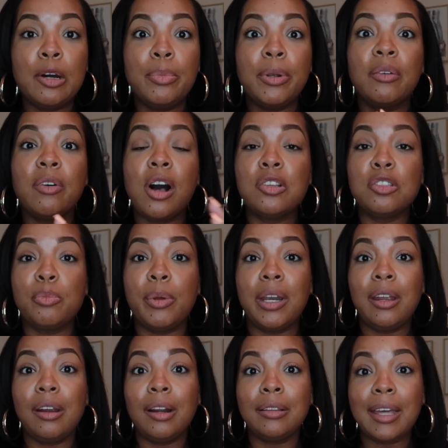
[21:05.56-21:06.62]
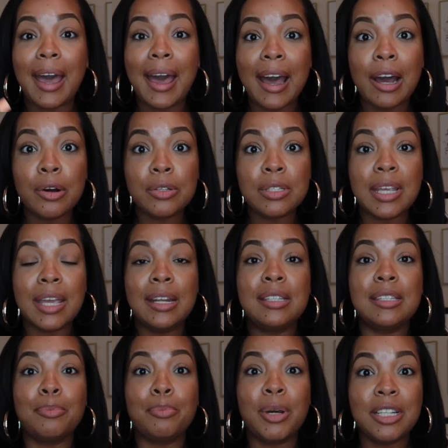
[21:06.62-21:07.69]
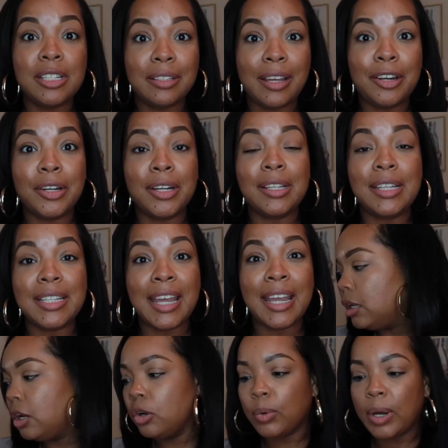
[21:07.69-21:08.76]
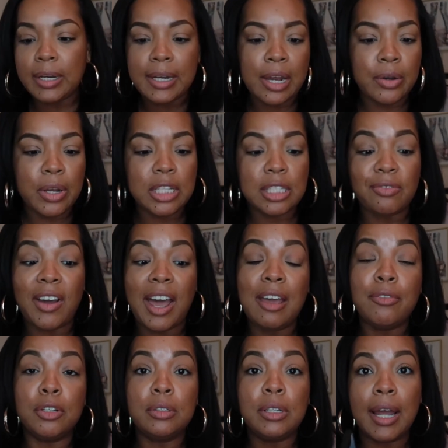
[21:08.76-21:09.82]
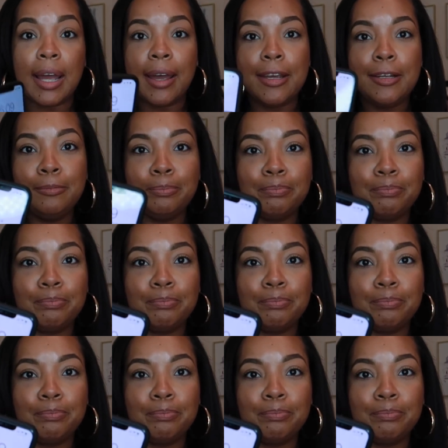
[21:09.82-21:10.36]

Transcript: but I've also been here at the house, and it's much later in the day. Right now, it's 5:09.